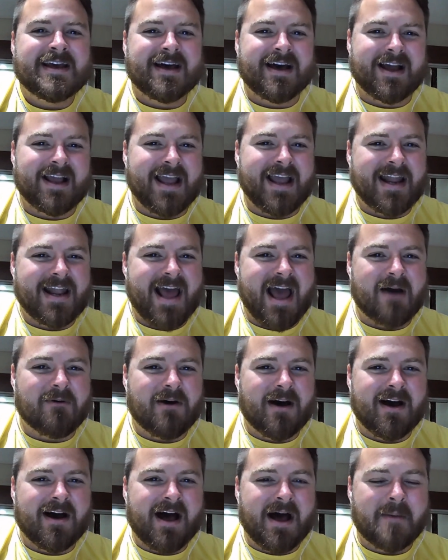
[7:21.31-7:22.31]
Uh, kind of how
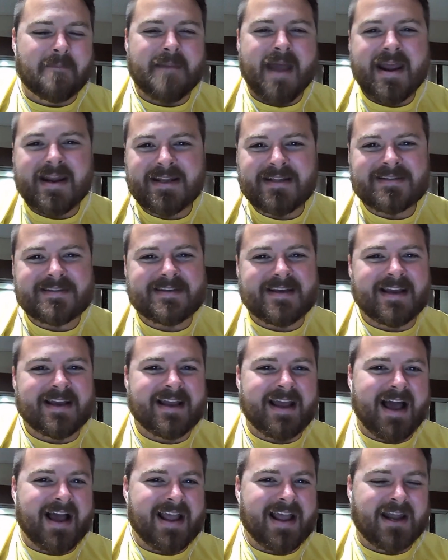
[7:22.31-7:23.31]
I, I made it.
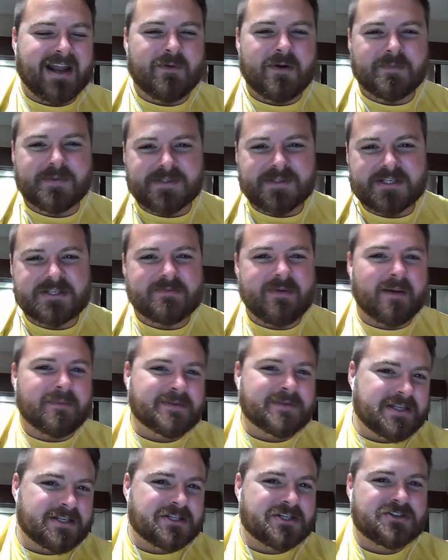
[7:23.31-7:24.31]
And I kind of went position by
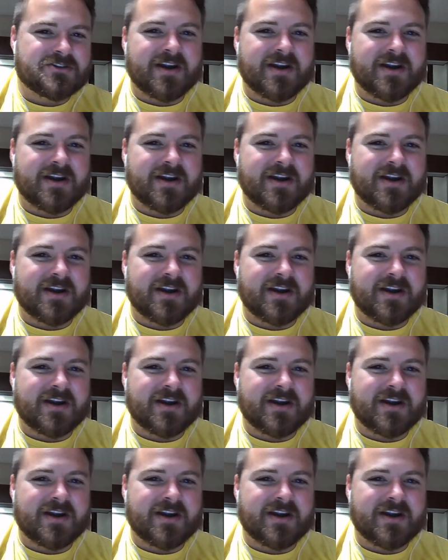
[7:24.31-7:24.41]
position,